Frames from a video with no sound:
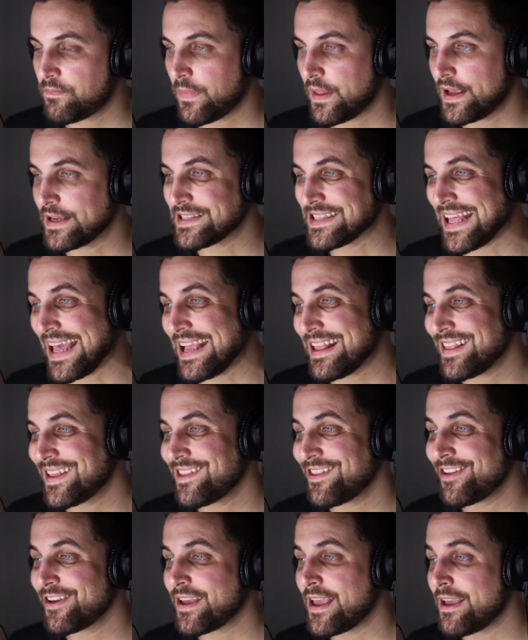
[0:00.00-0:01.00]
is likely
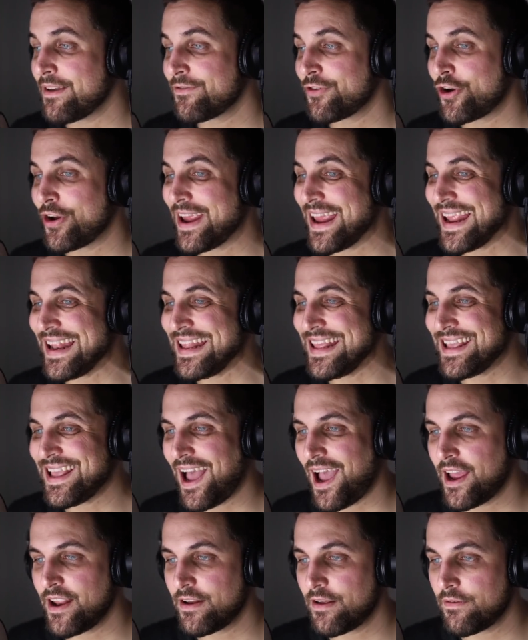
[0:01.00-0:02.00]
looking for any
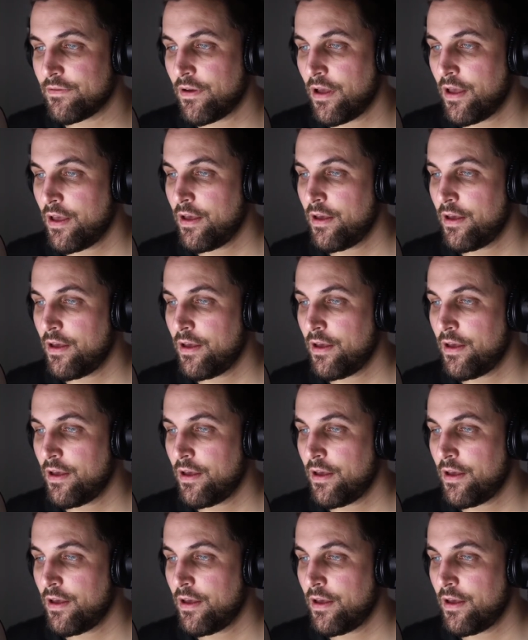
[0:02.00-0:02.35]
kind of